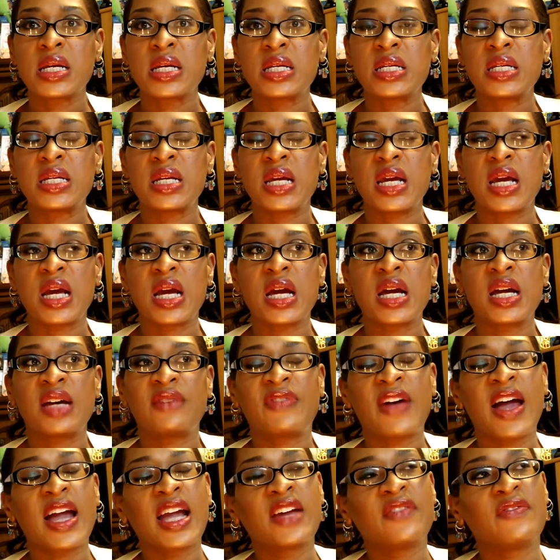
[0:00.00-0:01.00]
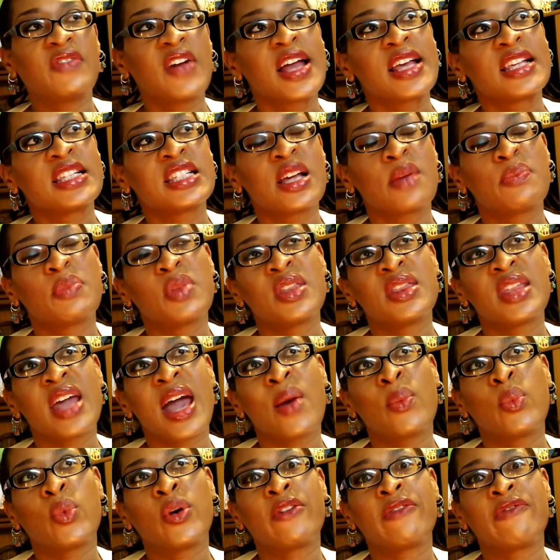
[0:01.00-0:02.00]
yeah, if I could find something
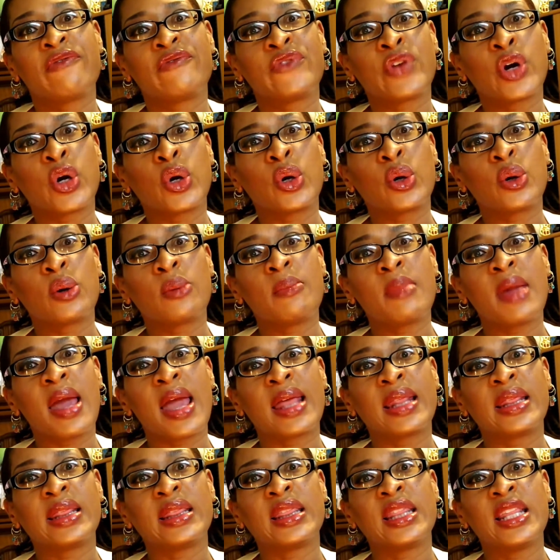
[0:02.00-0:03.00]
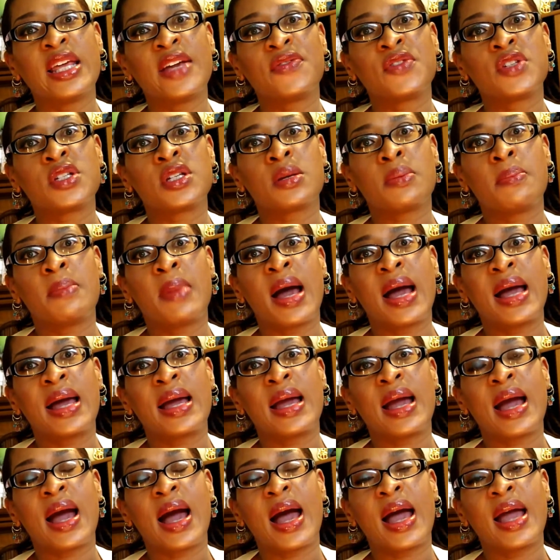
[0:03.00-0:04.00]
that would firm and lift
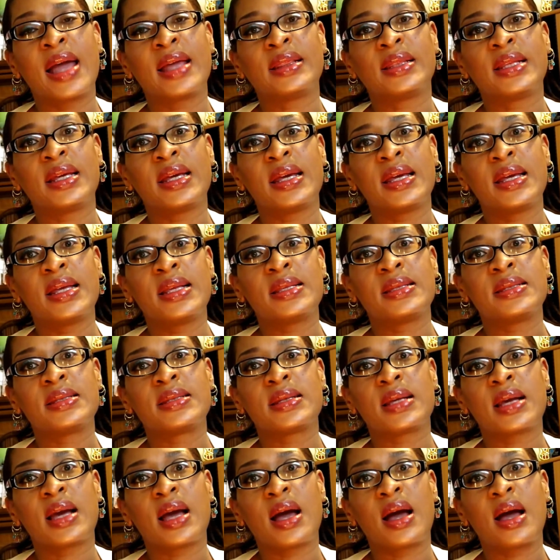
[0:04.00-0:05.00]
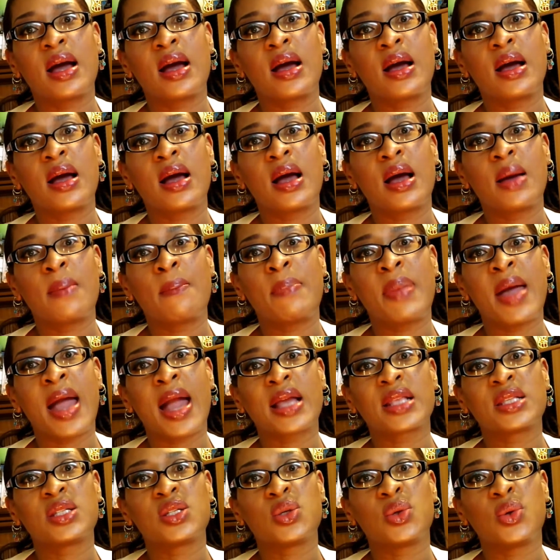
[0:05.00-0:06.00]
my eyelids
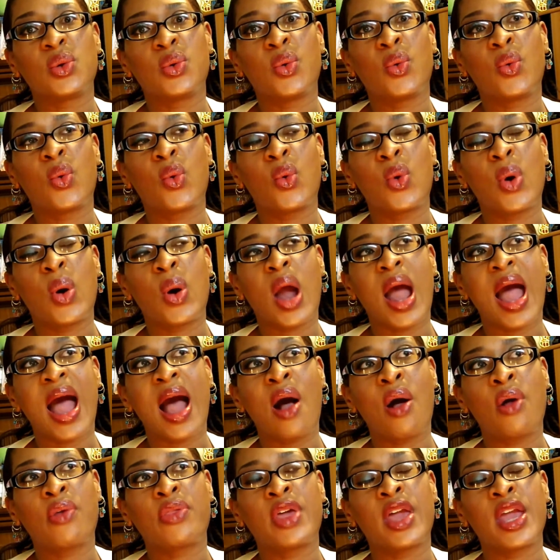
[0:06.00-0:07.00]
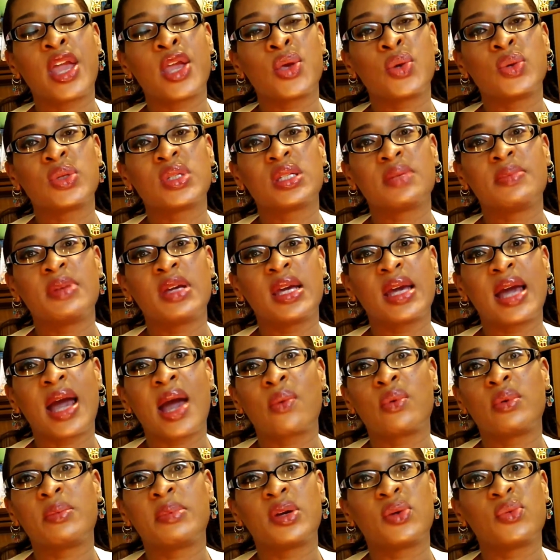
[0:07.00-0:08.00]
back to how they used to be,
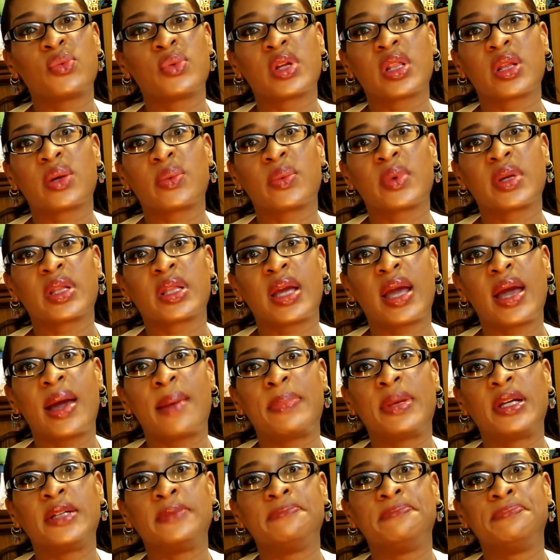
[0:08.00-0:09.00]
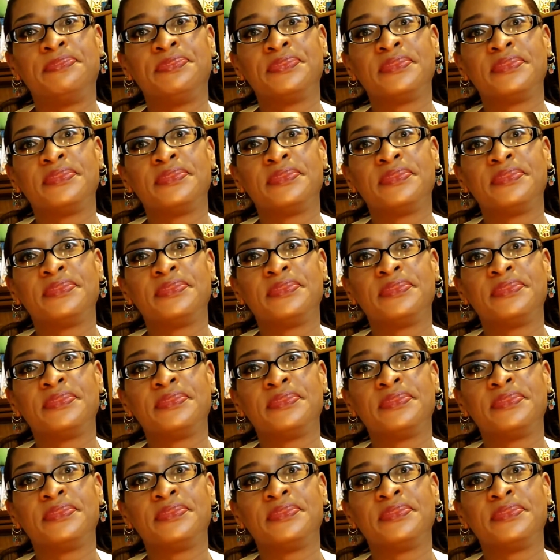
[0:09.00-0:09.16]
I would be really, really happy.